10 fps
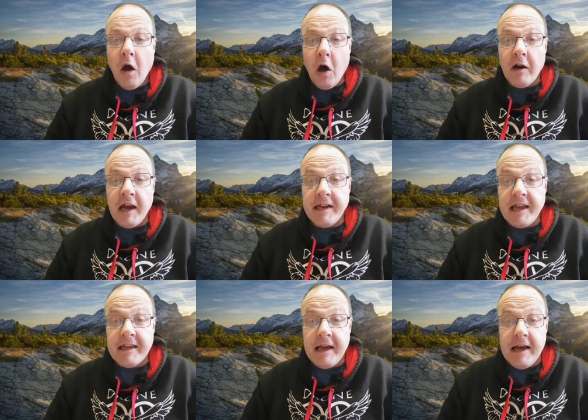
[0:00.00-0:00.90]
Alright
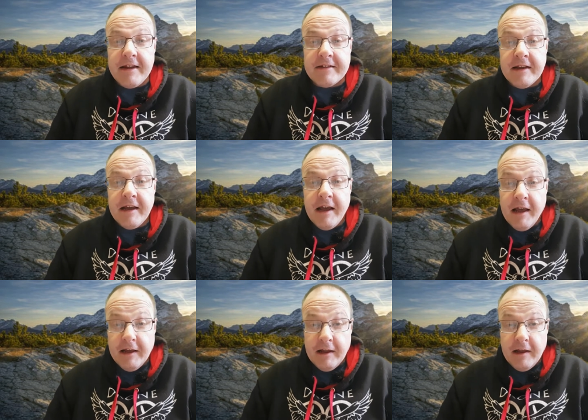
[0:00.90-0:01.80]
then guys,
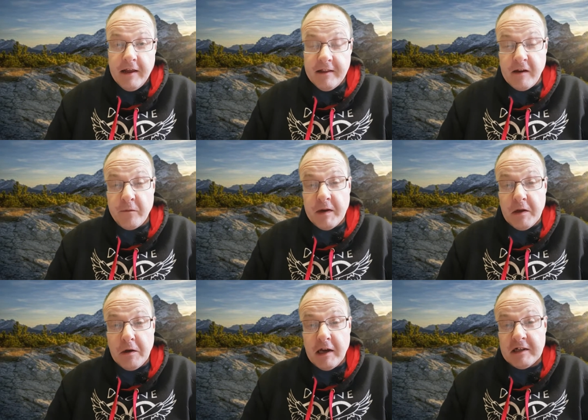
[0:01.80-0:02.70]
in this
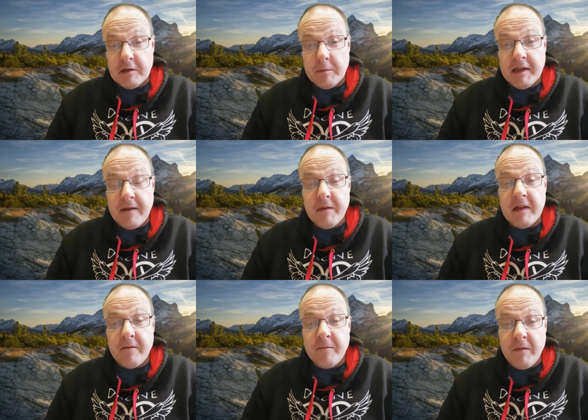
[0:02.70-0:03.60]
video I shall be
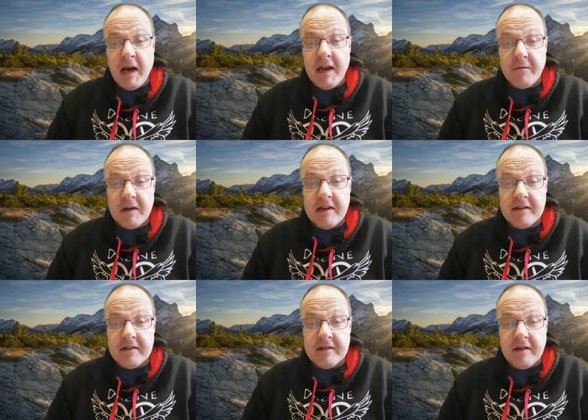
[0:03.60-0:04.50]
giving you 5
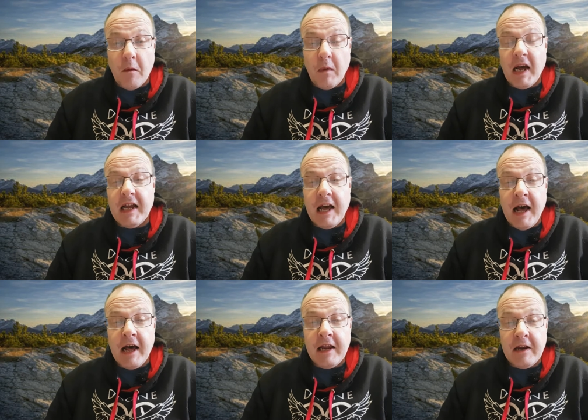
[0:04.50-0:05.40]
reasons why
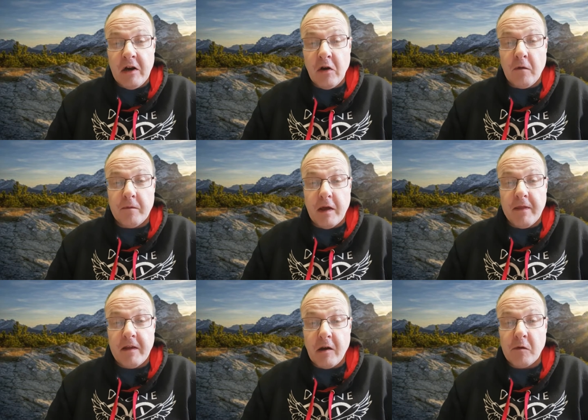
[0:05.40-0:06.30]
I love
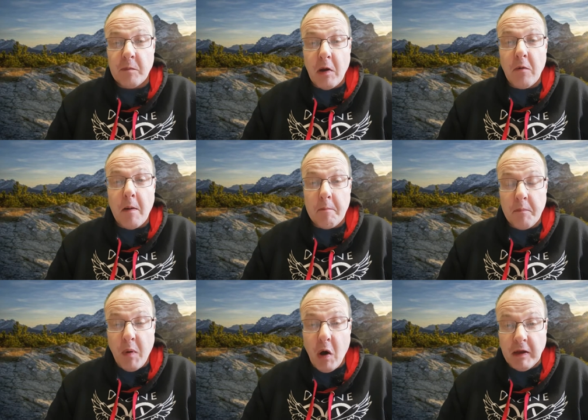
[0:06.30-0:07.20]
the
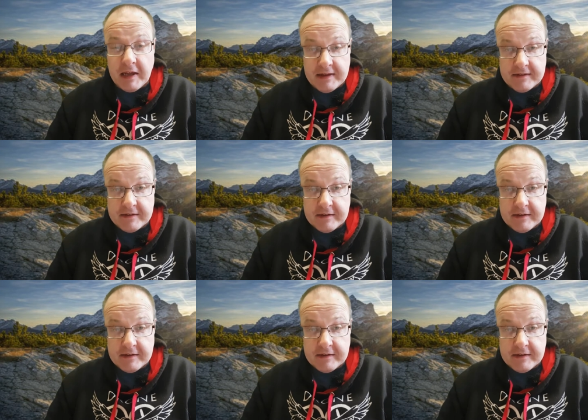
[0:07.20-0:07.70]
Osmo Pocket.